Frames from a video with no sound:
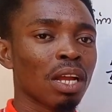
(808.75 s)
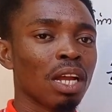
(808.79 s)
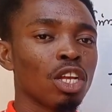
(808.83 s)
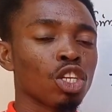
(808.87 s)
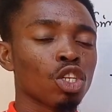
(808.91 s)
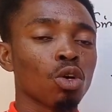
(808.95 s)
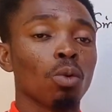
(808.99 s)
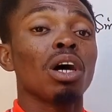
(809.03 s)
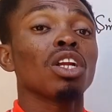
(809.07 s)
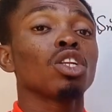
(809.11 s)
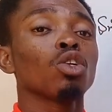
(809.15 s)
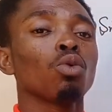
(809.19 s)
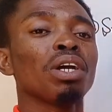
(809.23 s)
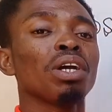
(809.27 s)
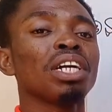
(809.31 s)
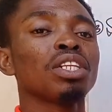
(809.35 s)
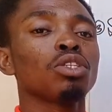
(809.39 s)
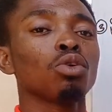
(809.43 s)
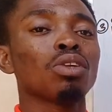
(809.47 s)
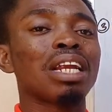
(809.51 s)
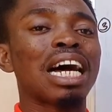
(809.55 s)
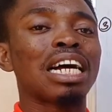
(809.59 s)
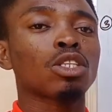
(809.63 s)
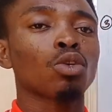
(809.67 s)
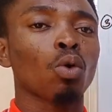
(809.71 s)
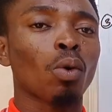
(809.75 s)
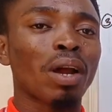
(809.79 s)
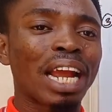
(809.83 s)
So what do we do now to